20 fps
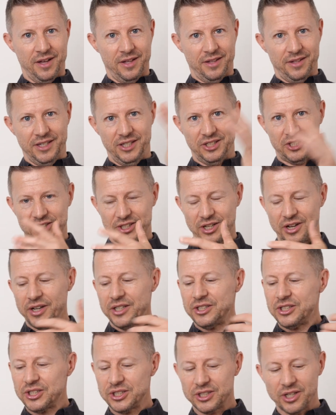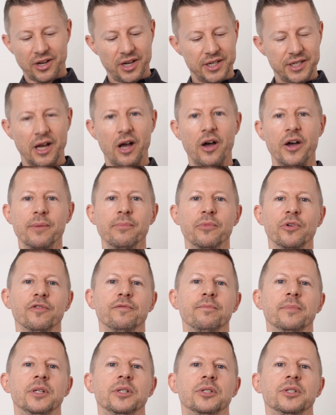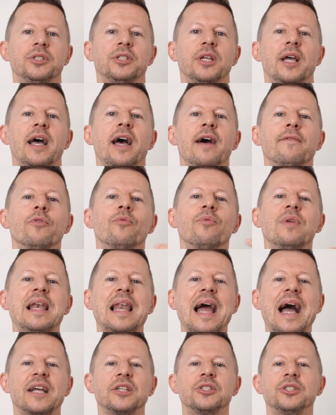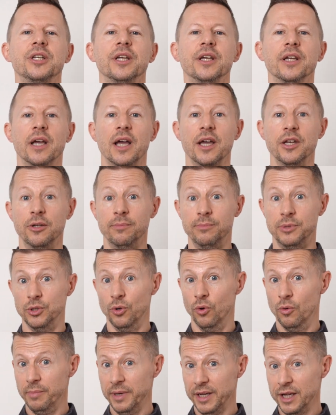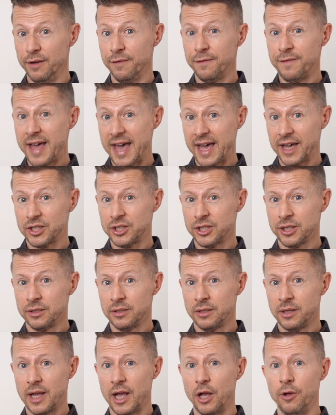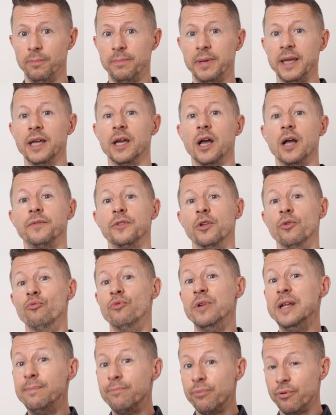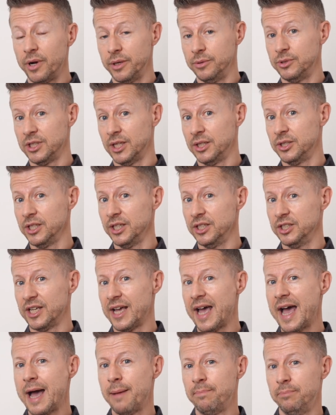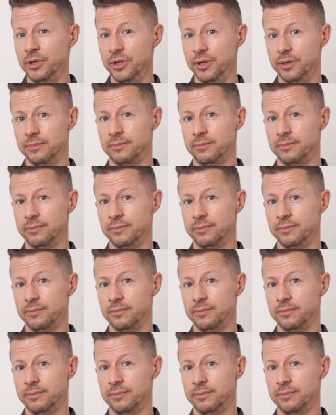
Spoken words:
These side-to-side eye movements have a relaxing and absorbing effect, helping the reprocessing to happen.